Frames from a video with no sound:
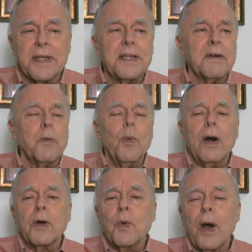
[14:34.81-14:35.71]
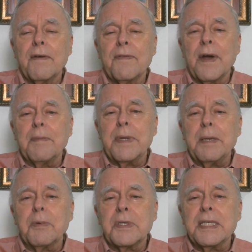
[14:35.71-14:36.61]
and they're well-qualified
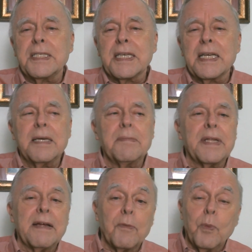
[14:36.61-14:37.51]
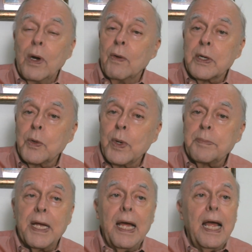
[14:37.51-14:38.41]
people teaching in them. They're
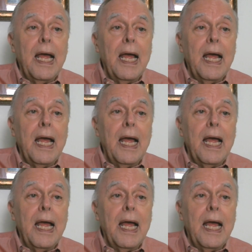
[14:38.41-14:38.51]
well-equipped.